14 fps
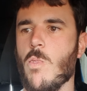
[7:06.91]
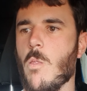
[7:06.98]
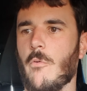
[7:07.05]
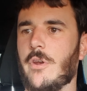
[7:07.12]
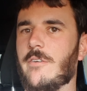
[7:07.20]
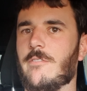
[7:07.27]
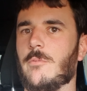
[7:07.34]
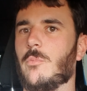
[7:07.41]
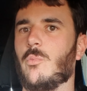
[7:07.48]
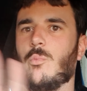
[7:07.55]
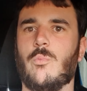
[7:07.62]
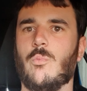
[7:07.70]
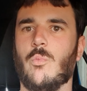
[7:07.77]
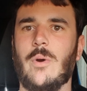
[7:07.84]
Whatever
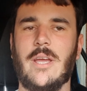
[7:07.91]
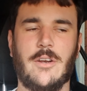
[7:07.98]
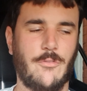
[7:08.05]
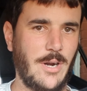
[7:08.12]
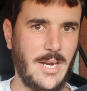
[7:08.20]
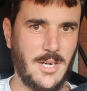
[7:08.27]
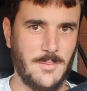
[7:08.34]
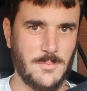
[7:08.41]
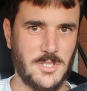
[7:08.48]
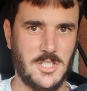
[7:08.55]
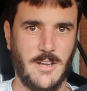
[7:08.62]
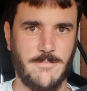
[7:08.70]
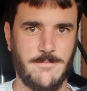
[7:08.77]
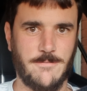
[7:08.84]
weird random
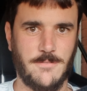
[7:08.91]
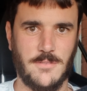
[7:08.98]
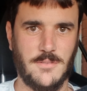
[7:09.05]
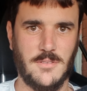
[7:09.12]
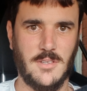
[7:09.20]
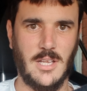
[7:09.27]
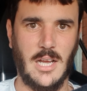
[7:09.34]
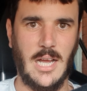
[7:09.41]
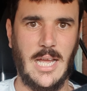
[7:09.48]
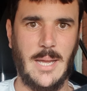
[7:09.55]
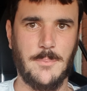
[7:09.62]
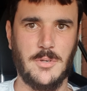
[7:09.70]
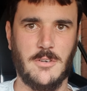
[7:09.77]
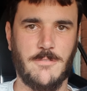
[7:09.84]
stuff I
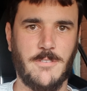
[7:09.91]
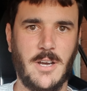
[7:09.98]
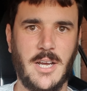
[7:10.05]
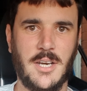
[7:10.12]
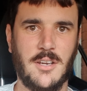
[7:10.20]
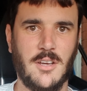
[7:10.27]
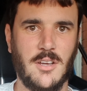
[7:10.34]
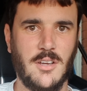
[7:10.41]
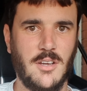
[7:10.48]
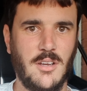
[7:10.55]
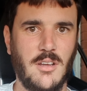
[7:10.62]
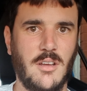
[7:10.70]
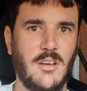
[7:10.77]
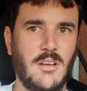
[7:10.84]
happen to find
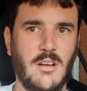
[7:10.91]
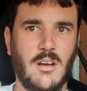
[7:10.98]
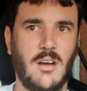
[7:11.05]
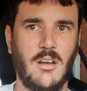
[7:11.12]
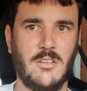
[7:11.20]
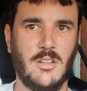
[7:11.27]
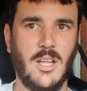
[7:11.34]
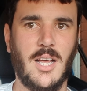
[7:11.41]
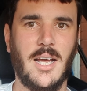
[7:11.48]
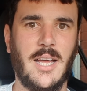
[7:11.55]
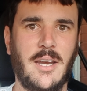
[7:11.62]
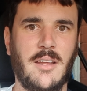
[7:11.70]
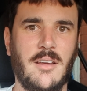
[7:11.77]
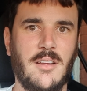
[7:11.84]

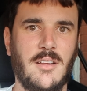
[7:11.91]
online.